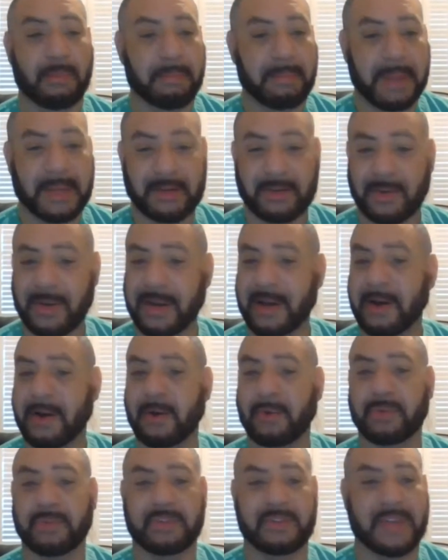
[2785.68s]
mental
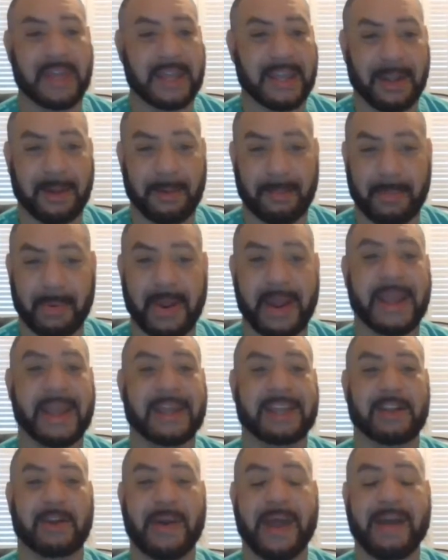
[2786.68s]
health, taking a
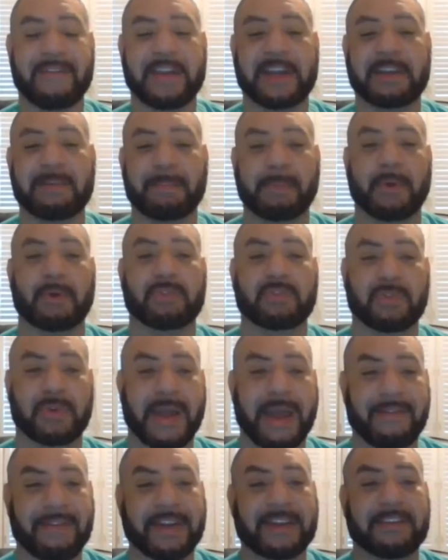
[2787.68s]
break, having a
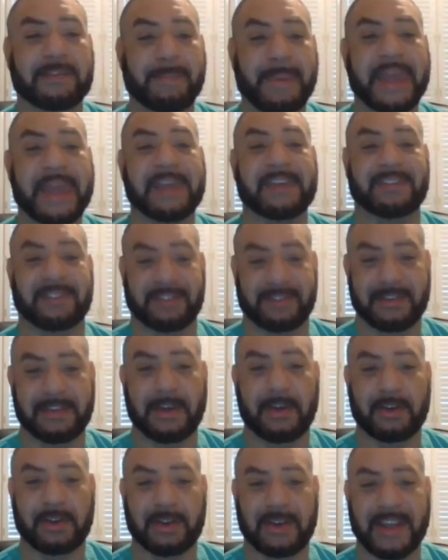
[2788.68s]
space,
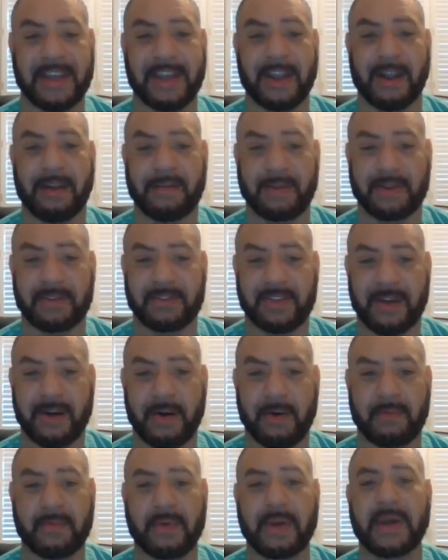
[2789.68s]
to take care of
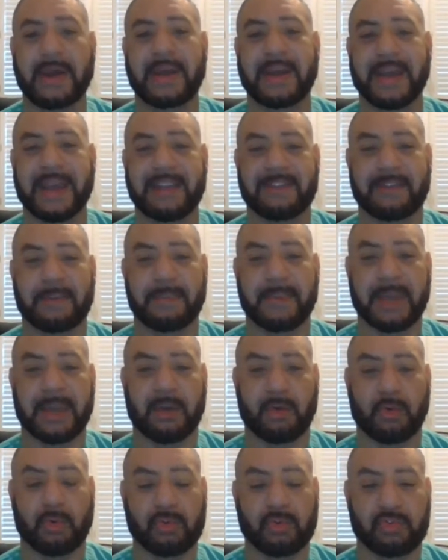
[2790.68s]
yourself ends up
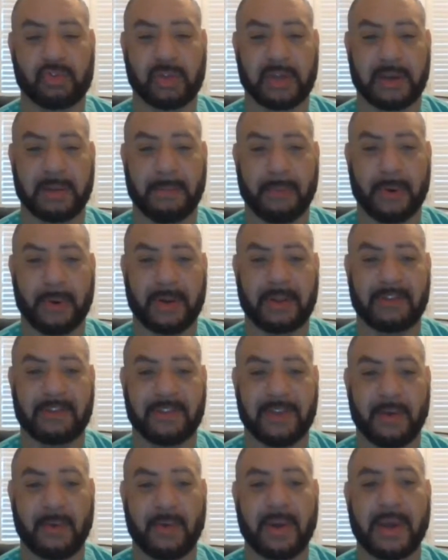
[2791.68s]
being crucial and important.
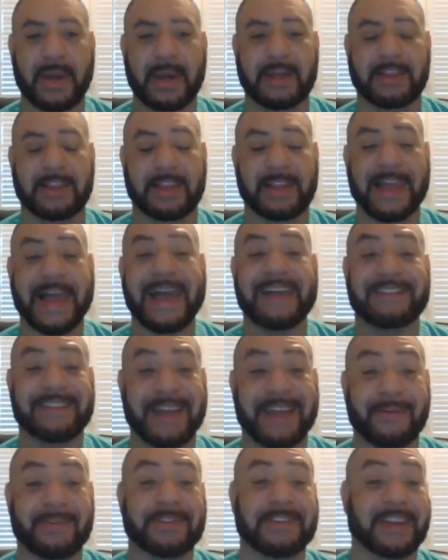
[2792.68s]
So the last
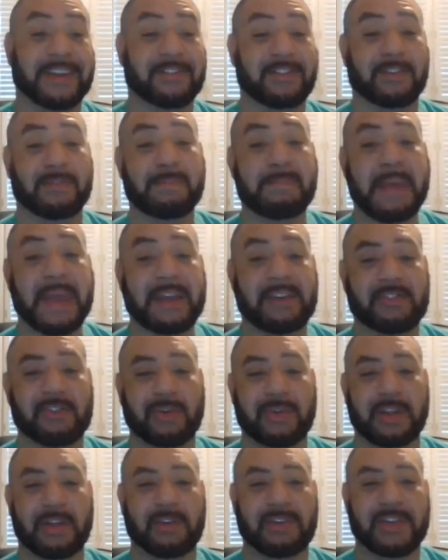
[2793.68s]
thing I would say is just make
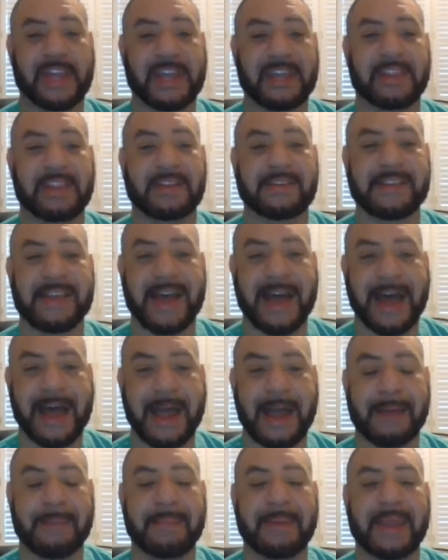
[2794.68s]
sure that you're taking the
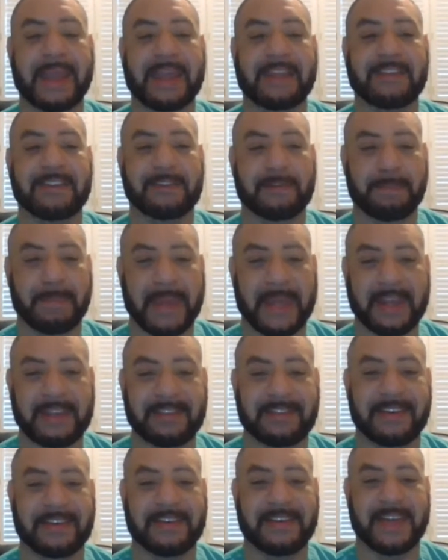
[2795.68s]
time and
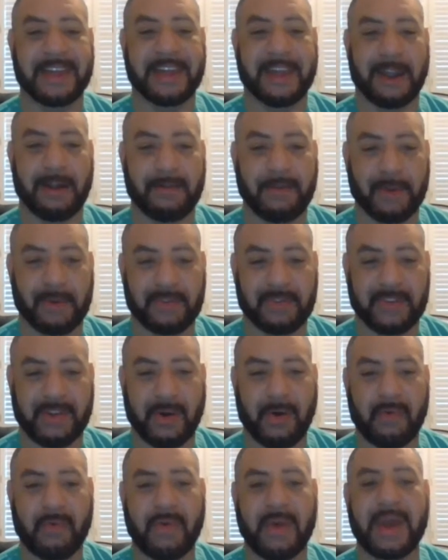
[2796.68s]
space to take care of
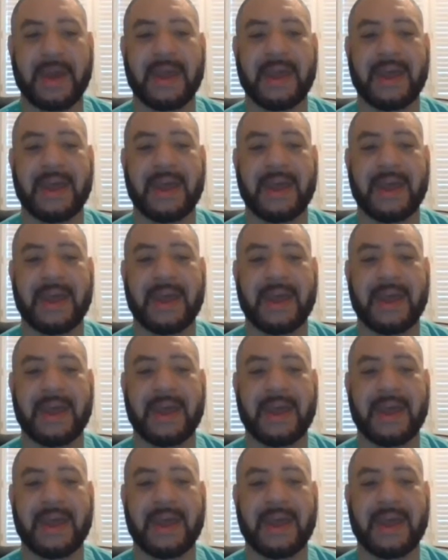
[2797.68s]
yourself,